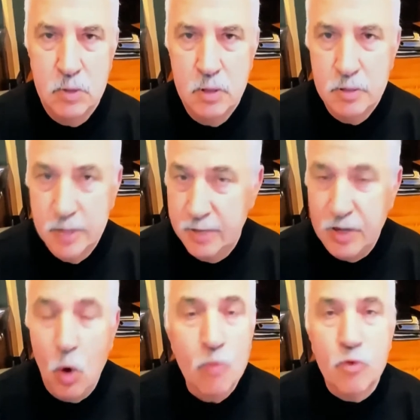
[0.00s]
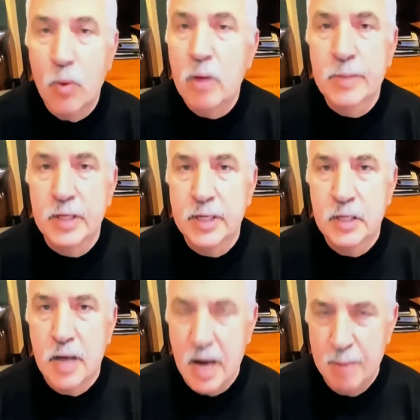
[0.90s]
They overwhelmingly
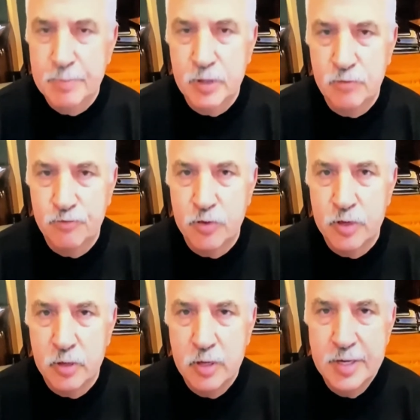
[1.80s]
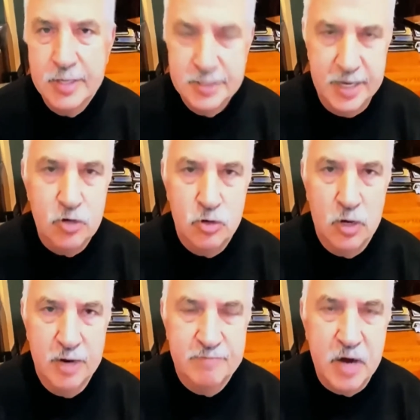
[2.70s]
opted for the center
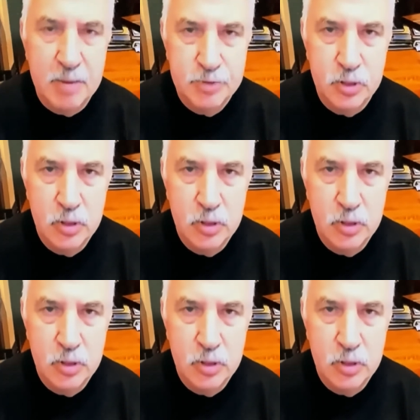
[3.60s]
left option.